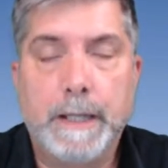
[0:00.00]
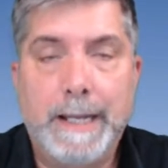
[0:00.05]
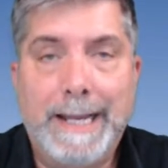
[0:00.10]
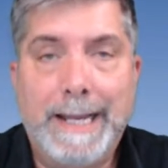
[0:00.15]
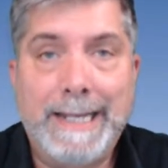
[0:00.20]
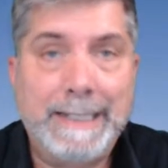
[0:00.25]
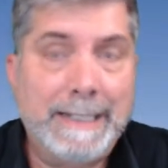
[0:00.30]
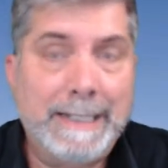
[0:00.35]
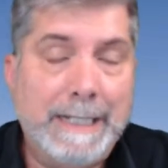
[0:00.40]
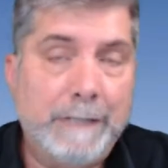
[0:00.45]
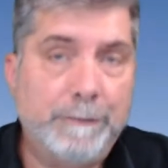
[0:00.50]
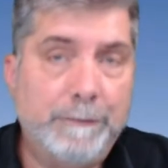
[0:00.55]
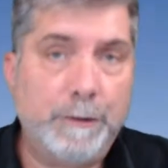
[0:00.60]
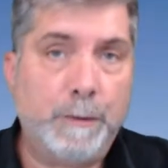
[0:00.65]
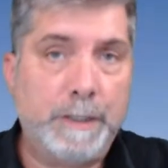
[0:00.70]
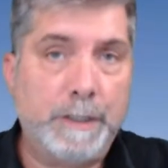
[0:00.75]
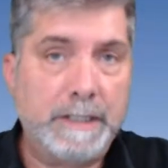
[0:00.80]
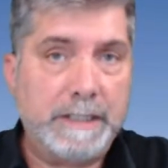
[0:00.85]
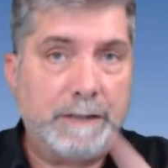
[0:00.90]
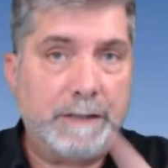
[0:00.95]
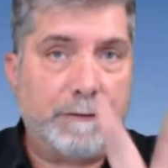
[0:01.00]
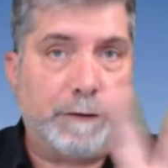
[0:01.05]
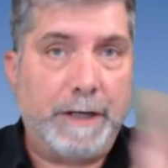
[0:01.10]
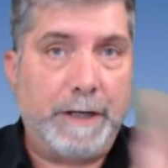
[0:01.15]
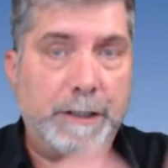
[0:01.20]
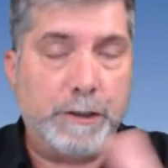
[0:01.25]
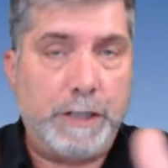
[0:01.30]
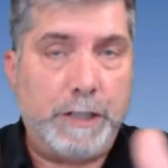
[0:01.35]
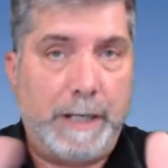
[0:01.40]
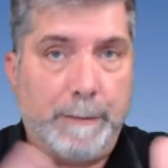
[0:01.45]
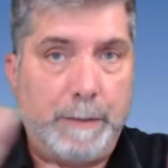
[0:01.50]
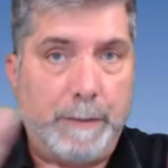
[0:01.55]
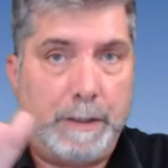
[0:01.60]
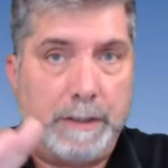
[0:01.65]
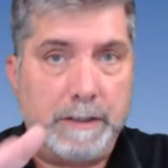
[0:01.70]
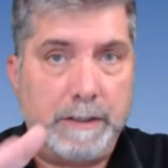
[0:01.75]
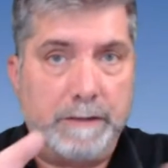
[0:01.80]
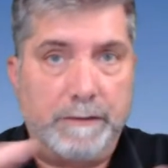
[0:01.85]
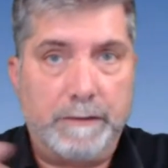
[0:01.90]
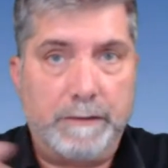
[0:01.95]
And if you want to differentiate,
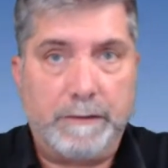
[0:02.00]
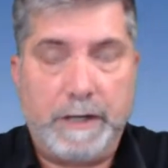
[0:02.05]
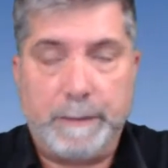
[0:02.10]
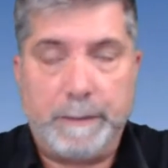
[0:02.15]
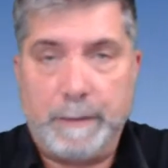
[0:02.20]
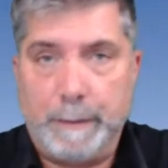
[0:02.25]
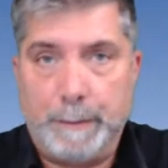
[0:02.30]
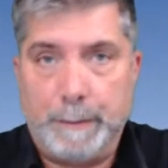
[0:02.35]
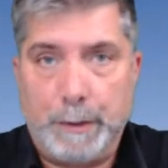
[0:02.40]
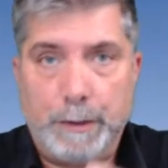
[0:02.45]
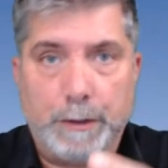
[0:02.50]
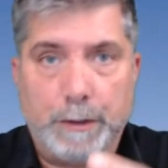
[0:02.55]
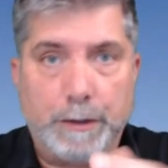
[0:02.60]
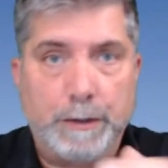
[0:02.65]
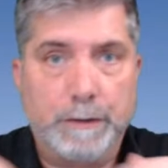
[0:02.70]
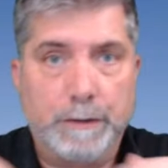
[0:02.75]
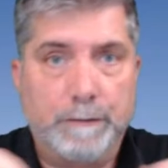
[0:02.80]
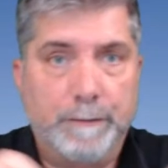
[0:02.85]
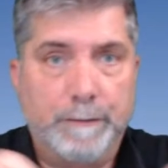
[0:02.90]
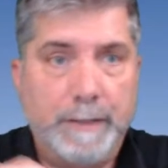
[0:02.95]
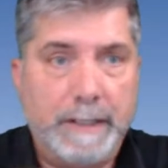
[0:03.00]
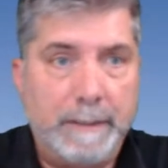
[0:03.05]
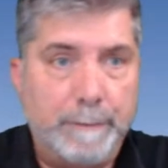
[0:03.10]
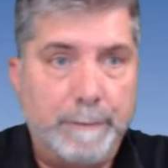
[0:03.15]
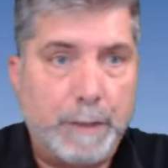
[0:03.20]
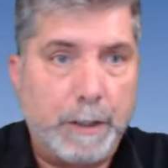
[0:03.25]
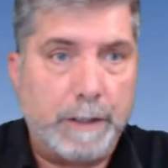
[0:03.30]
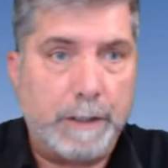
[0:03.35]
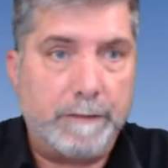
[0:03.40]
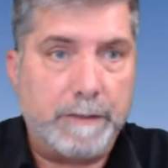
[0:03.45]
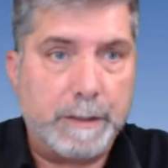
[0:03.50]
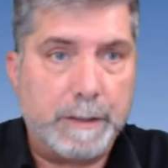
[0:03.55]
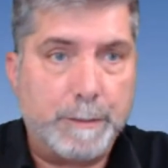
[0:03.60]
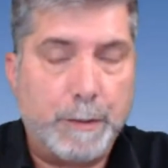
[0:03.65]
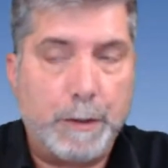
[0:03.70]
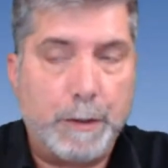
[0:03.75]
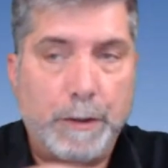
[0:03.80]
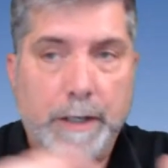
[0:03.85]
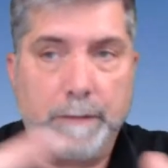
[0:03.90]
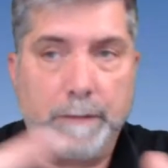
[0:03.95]
because if you've read my book or you've been a part of this
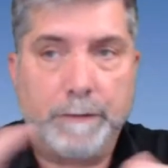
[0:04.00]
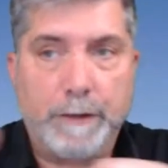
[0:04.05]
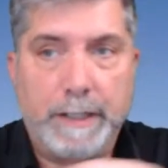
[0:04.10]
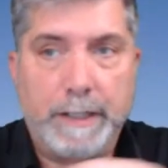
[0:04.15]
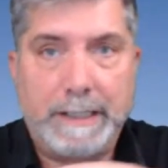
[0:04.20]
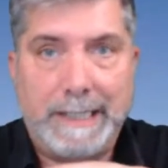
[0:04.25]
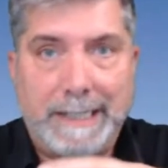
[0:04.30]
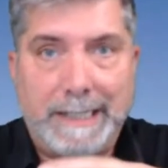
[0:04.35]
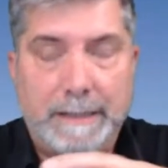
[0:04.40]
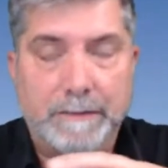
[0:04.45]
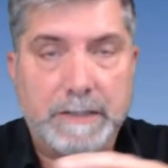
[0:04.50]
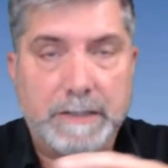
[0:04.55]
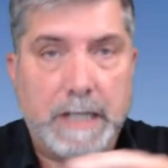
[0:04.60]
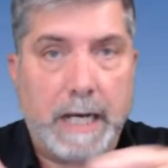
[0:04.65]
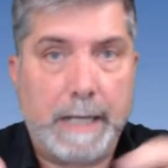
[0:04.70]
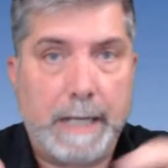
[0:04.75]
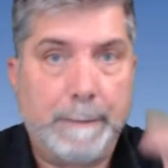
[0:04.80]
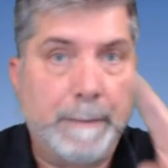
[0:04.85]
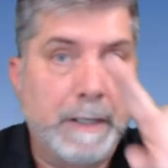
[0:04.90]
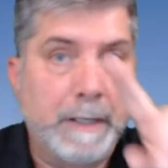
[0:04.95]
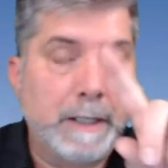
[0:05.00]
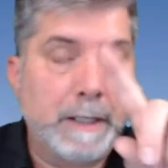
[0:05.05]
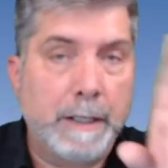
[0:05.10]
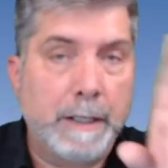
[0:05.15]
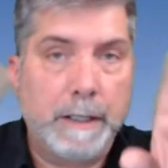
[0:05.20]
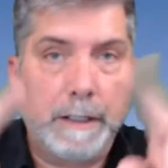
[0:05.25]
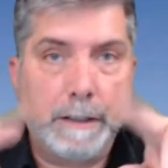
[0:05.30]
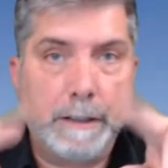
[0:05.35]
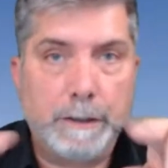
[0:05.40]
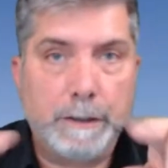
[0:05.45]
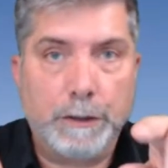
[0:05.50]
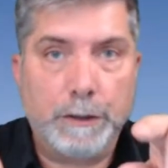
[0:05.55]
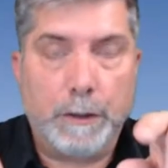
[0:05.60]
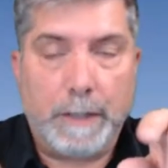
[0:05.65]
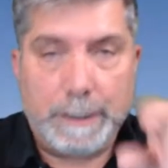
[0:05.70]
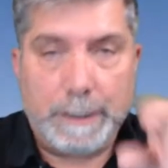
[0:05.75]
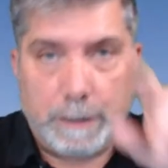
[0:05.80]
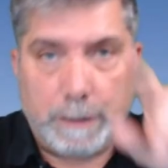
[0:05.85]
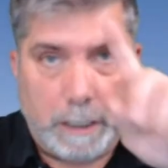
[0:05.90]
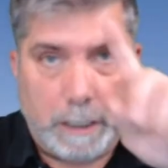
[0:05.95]
program for any length of time, you know
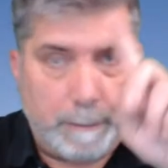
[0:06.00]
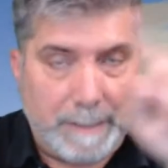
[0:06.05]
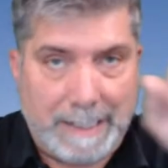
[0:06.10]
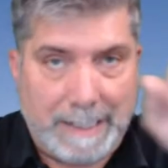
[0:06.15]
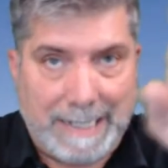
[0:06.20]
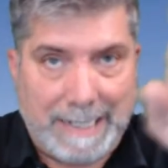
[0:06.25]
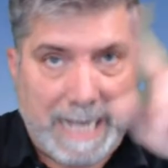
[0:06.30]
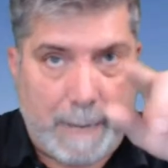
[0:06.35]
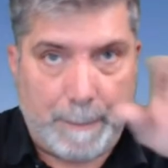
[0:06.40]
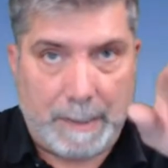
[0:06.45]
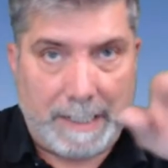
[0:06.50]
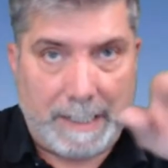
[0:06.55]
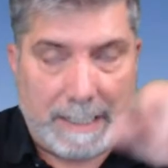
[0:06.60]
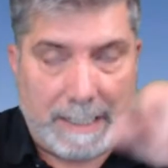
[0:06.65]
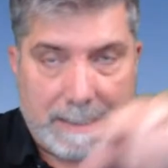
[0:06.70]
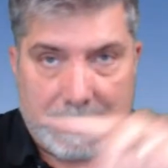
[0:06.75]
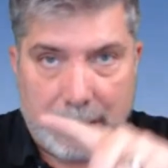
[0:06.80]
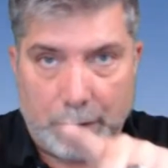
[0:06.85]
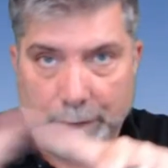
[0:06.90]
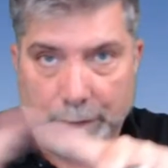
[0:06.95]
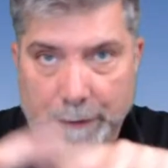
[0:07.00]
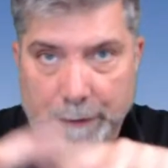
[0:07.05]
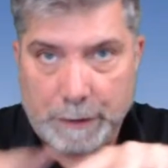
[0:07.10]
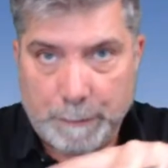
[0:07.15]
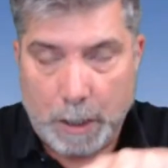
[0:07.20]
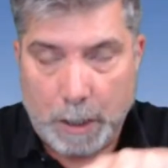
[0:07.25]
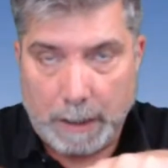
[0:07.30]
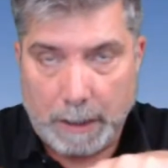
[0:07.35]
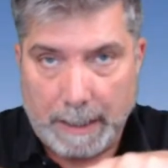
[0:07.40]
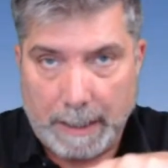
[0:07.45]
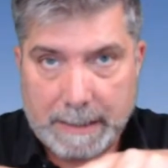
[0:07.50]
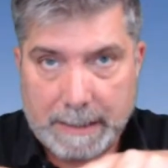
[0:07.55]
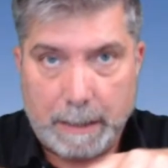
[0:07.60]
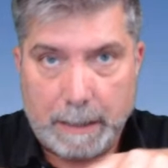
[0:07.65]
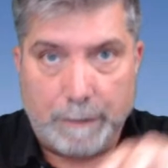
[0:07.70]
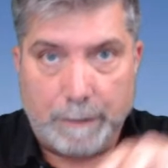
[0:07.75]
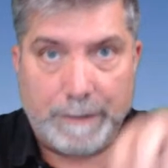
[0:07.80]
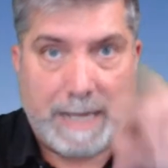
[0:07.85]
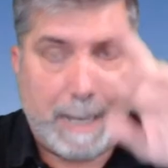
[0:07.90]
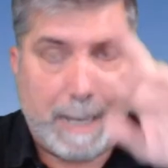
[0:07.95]
I talk about capital S self and small s
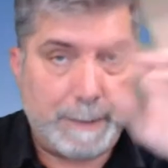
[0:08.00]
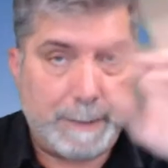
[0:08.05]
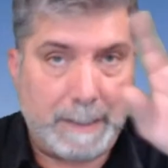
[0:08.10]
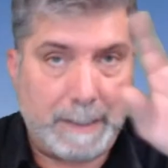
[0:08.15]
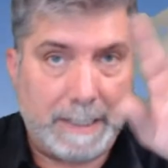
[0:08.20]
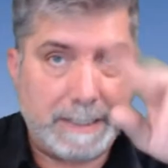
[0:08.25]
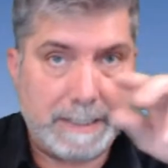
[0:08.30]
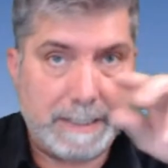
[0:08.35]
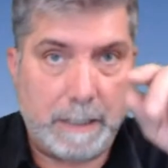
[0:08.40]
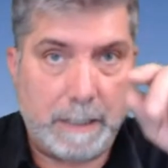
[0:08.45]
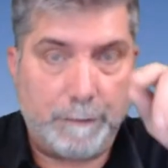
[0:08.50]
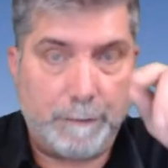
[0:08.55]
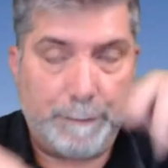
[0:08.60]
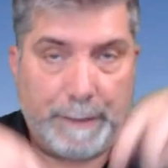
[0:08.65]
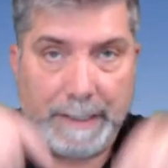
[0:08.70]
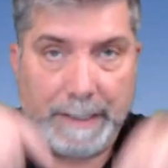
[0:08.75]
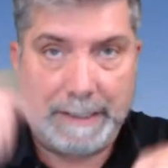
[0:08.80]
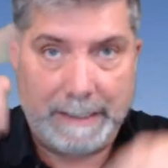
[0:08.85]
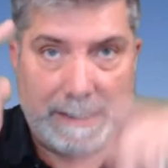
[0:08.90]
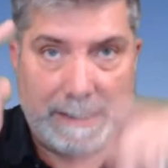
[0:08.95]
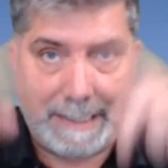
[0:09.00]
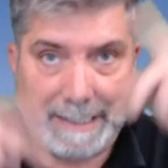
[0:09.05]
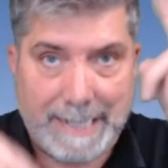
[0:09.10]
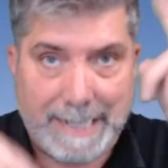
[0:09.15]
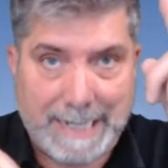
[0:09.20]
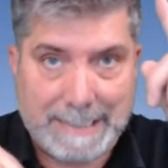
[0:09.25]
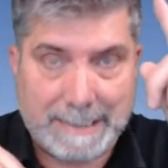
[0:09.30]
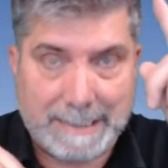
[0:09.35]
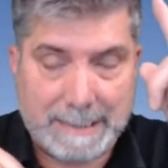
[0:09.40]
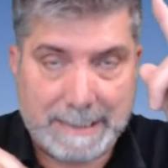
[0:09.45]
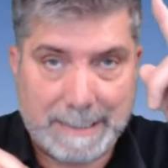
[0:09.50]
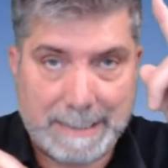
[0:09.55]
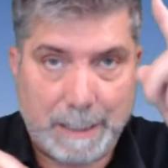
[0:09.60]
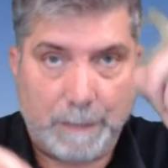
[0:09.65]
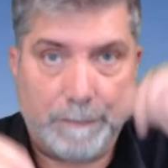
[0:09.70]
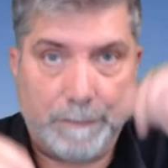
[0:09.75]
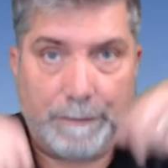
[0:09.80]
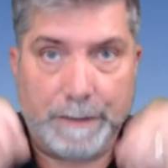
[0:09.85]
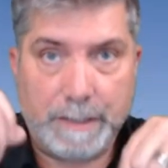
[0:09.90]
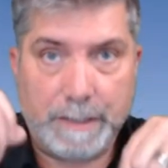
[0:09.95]
self. Capital S self being the connected
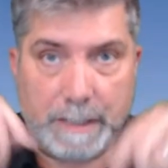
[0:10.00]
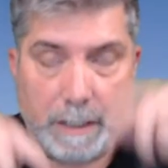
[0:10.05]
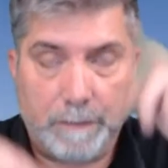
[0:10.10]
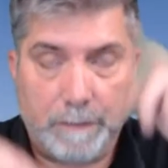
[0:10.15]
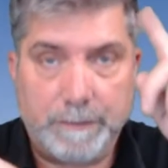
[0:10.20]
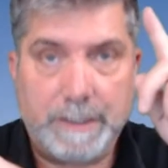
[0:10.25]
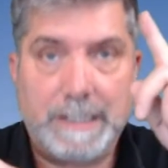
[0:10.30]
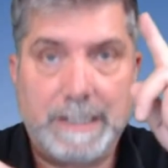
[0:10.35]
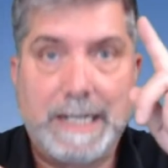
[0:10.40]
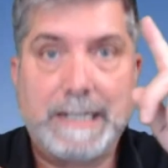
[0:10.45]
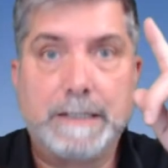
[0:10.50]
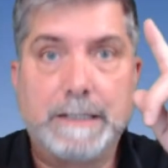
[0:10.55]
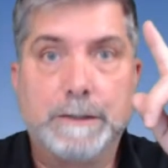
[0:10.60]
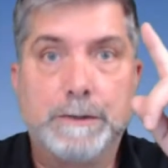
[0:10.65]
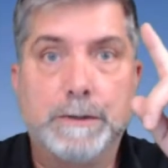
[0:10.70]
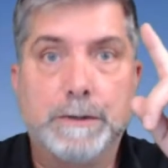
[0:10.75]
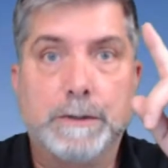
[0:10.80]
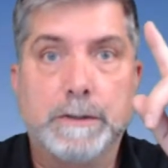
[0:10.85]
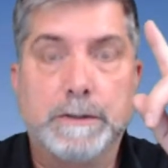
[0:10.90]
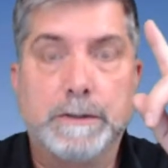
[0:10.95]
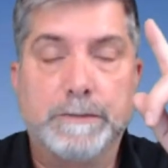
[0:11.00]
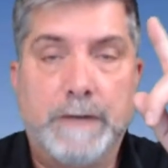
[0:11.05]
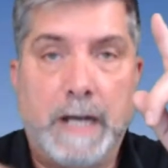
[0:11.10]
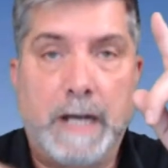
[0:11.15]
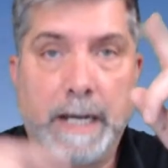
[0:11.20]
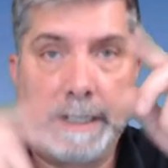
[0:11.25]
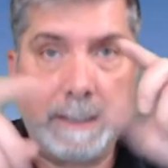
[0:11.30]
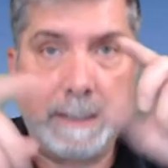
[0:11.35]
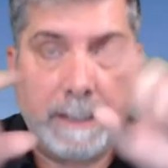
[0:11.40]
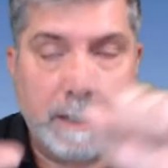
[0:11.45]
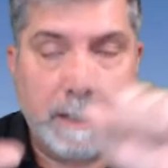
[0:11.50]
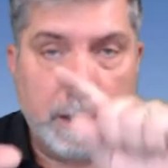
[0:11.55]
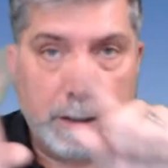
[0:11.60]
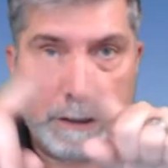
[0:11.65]
self, the self connected to the divine.